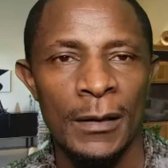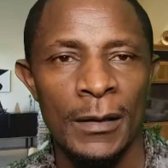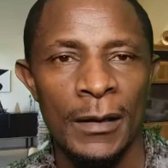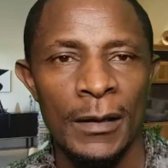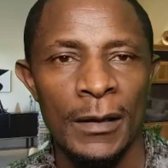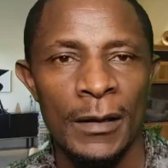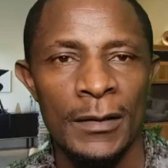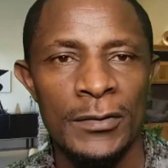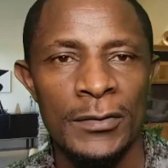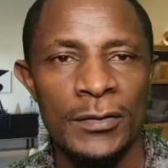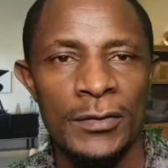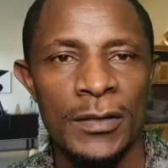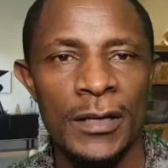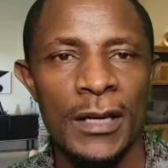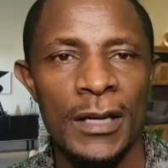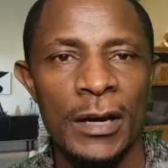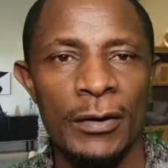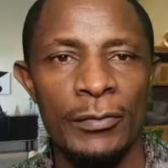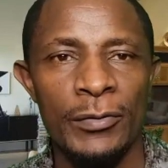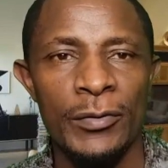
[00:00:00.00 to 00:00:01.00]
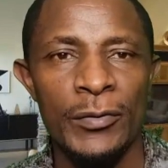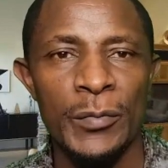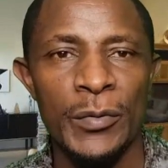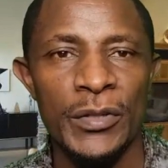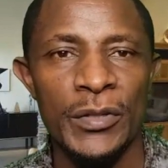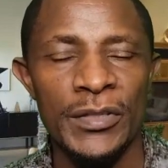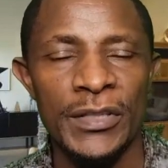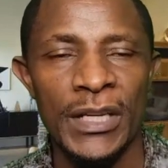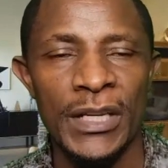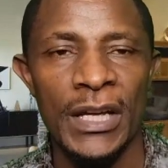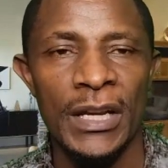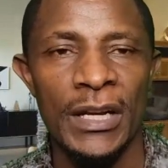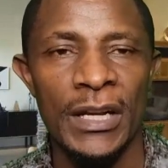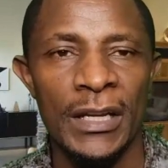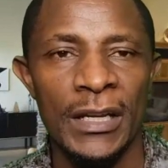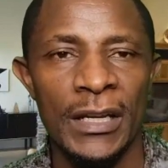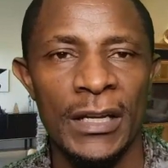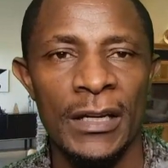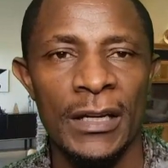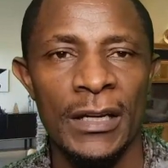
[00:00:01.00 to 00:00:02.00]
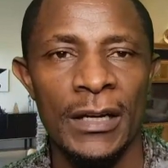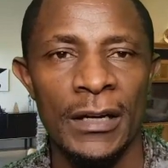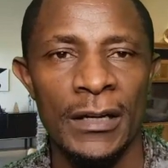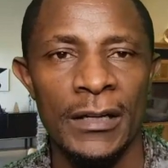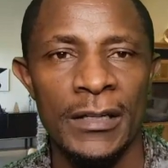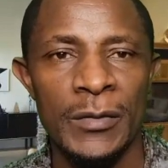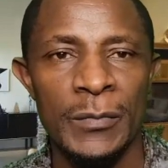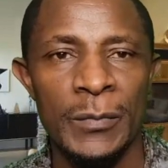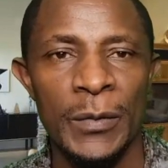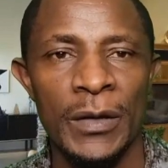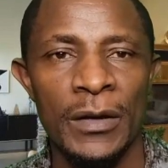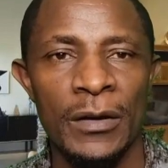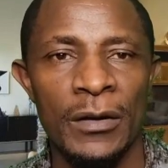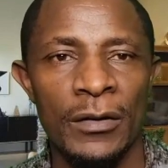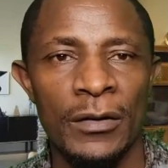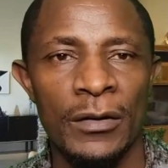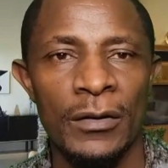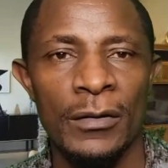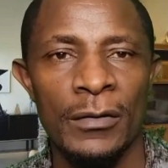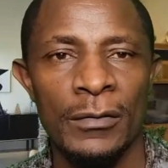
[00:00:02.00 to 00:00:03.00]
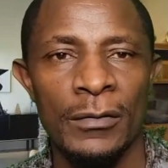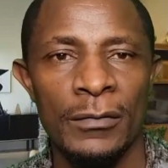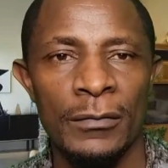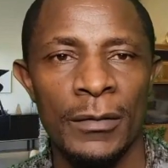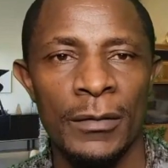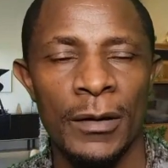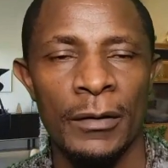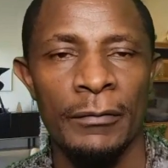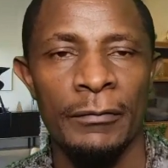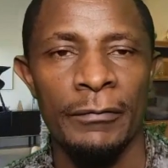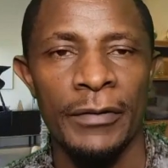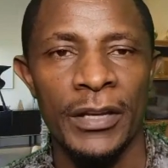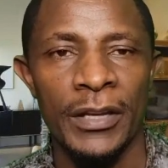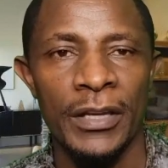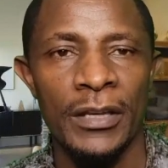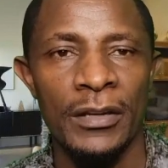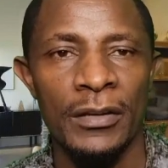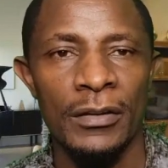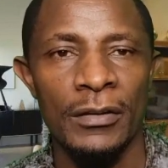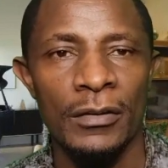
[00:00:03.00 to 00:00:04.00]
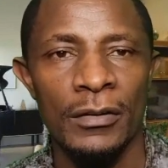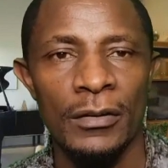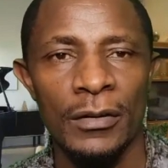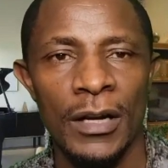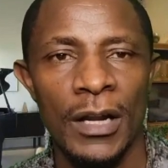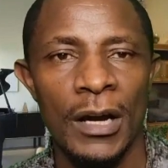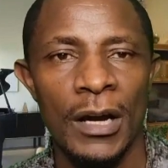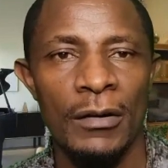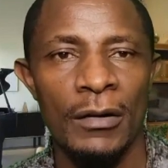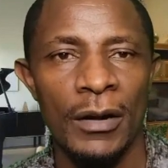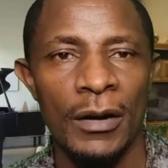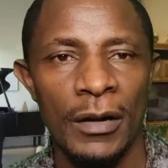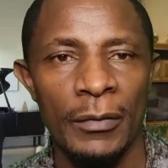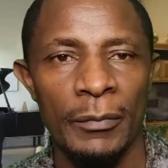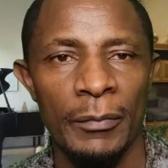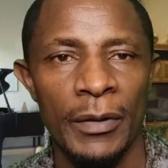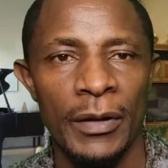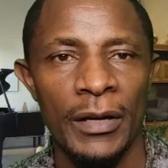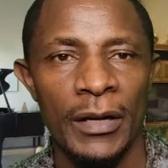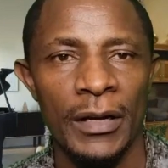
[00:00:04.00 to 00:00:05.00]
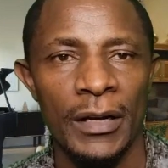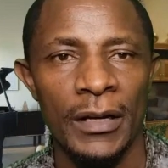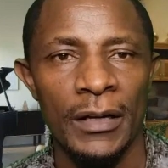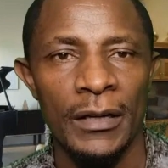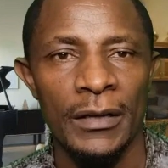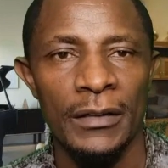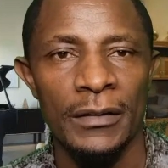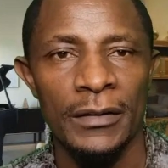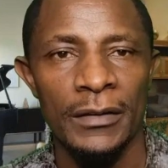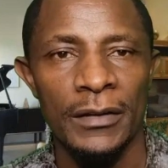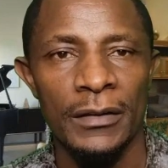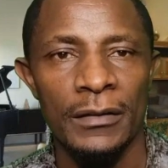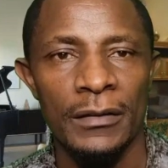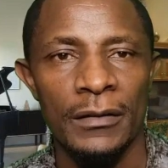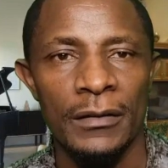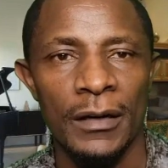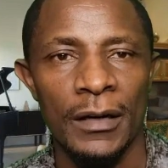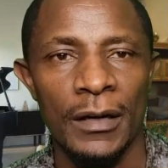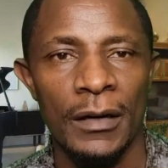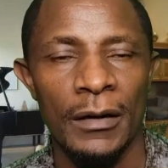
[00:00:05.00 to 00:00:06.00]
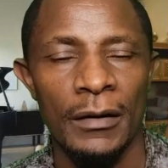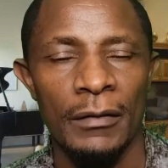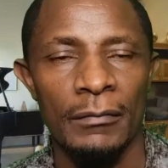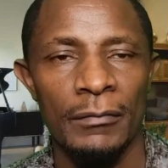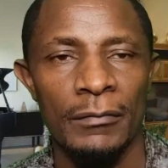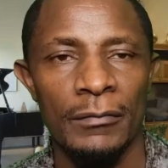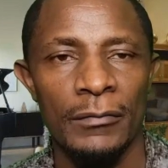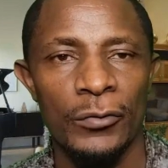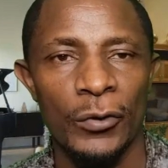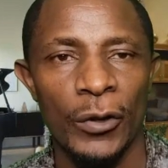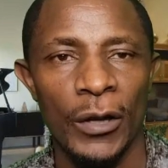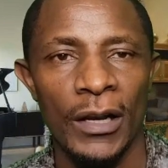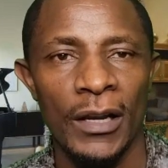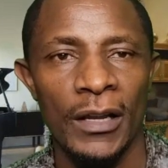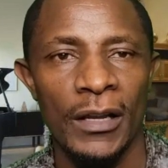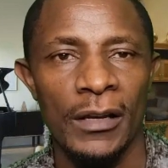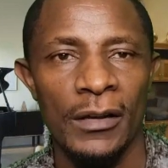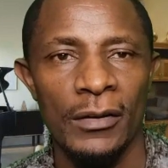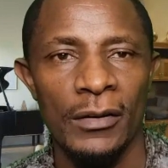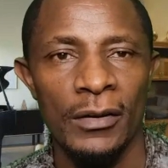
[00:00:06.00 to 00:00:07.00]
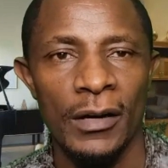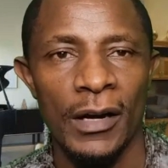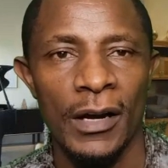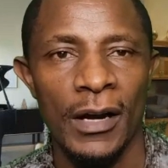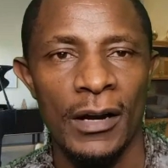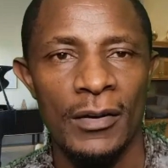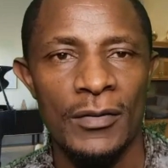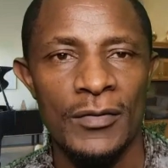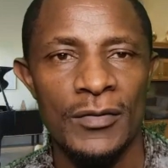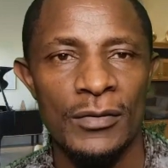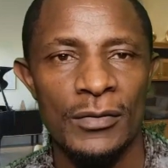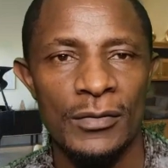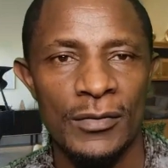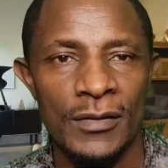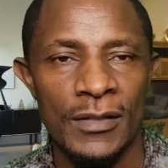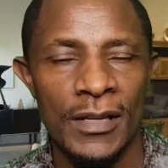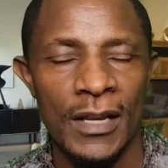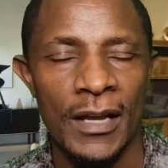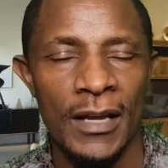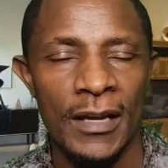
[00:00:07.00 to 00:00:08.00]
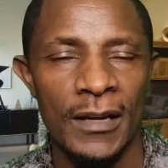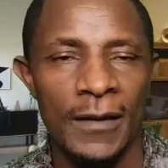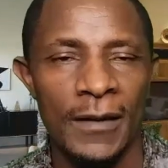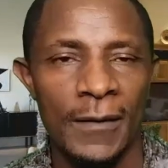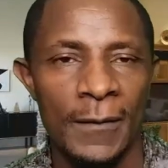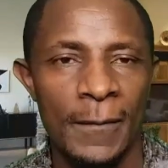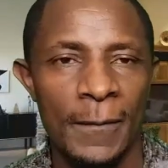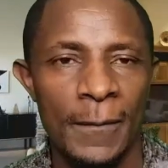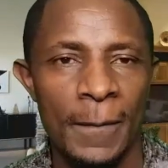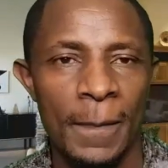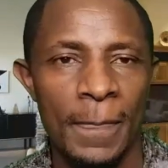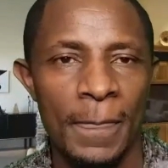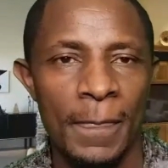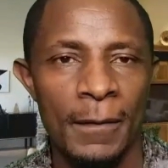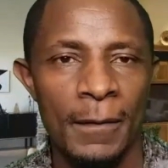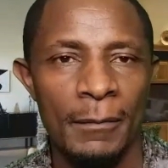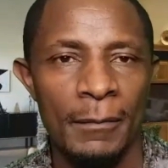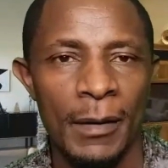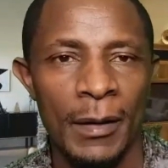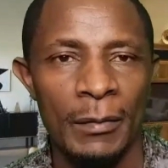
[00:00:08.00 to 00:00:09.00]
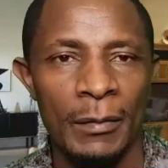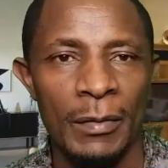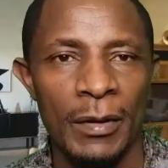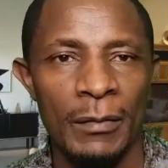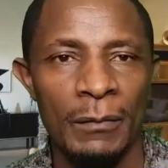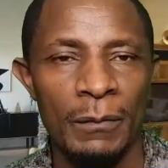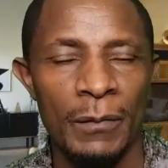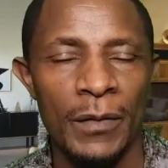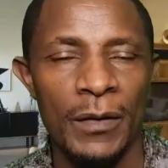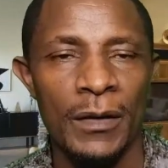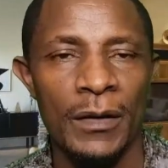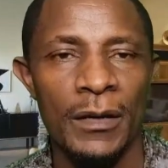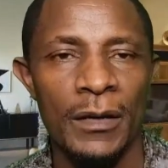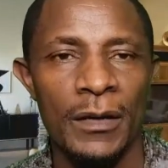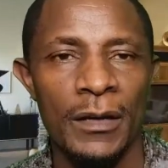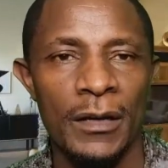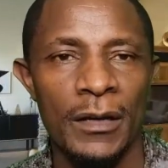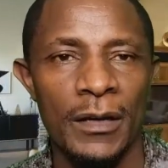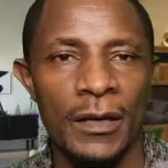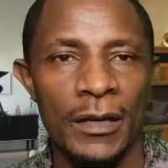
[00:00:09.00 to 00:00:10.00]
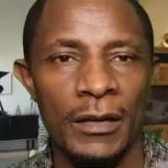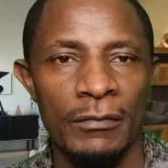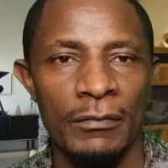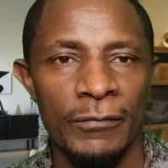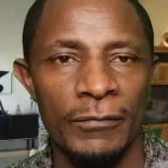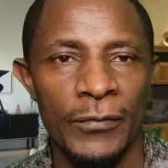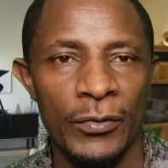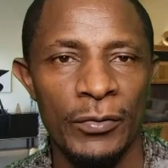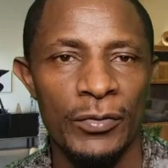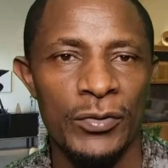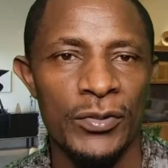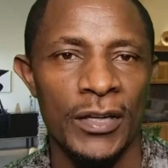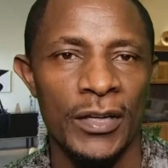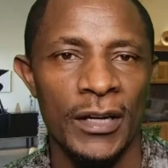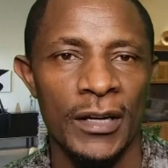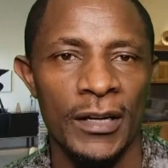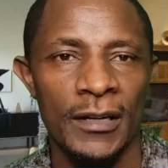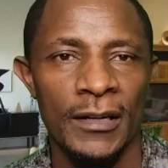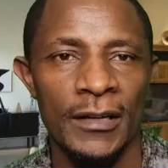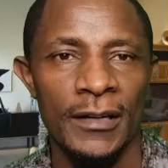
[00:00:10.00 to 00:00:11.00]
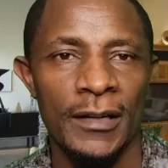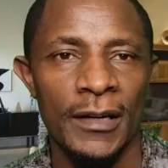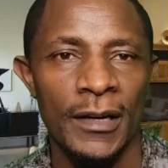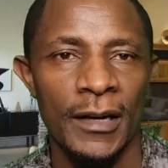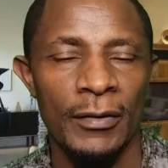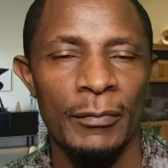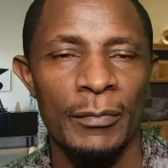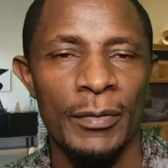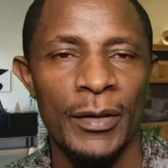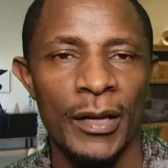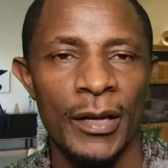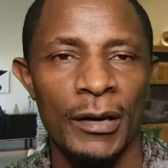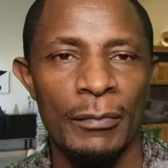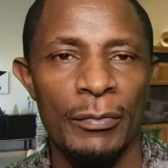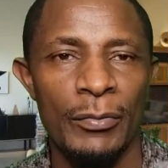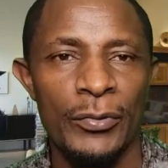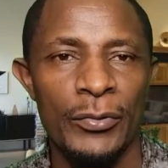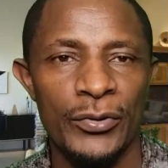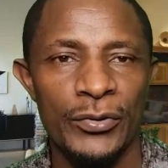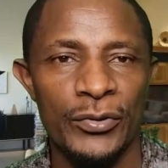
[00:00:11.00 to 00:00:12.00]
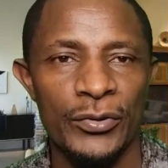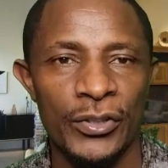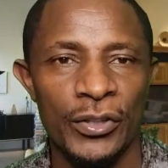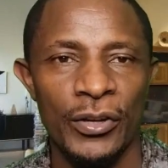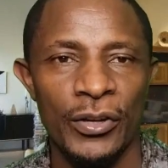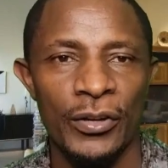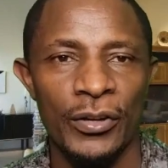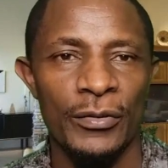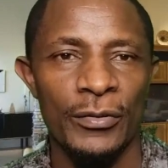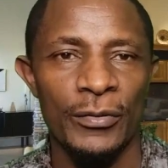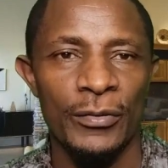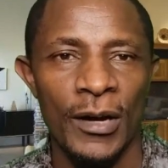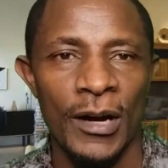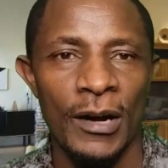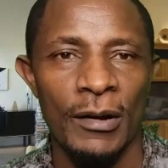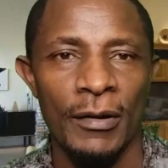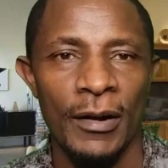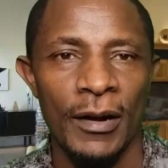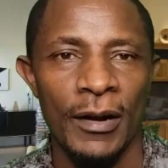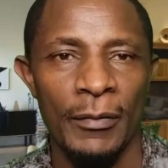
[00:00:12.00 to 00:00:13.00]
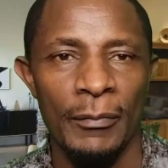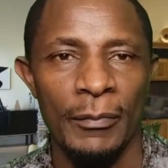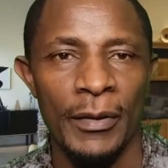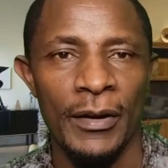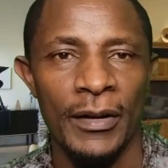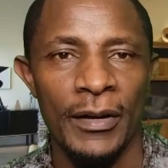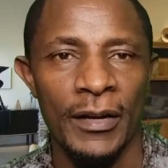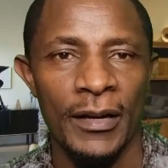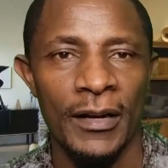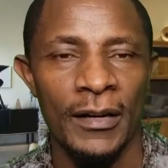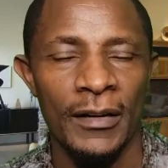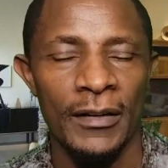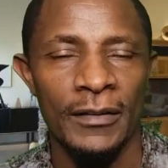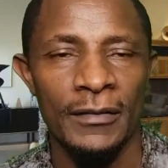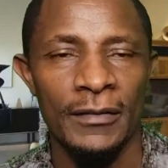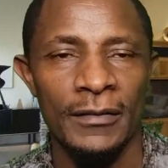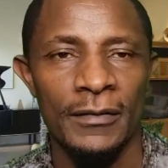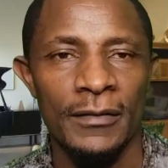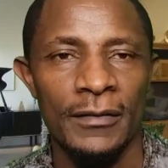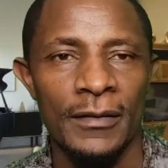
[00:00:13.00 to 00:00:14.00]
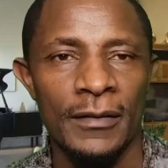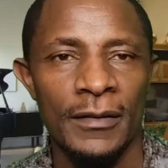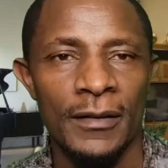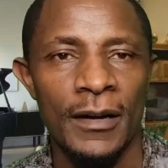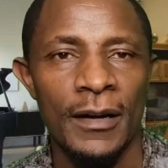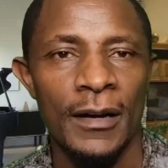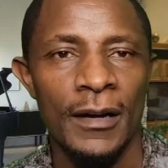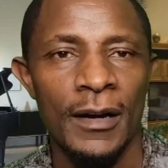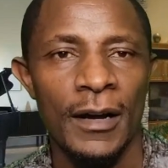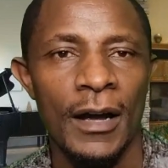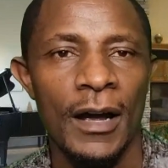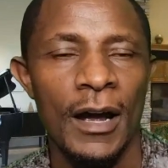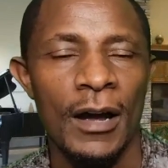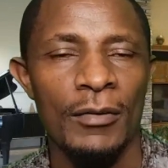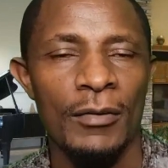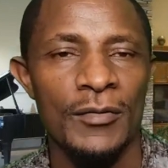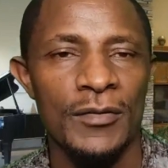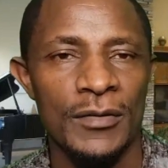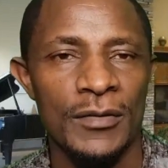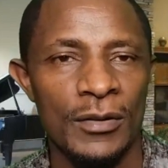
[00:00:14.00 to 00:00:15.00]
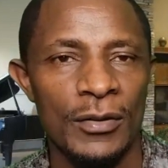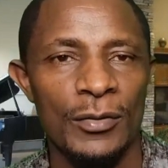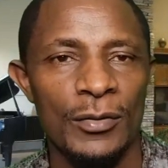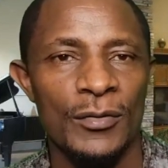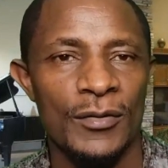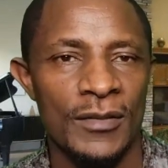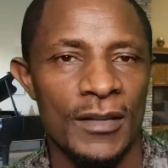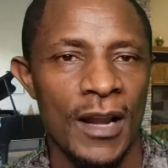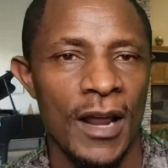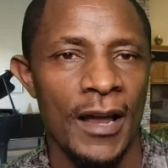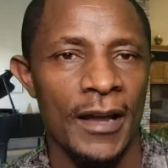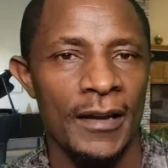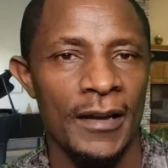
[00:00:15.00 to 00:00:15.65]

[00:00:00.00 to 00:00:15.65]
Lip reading: Today, I won't be sharing a typical video on how an American dwelling or a house looks like, but maybe in future, I'll be able to show you how an American house looks like.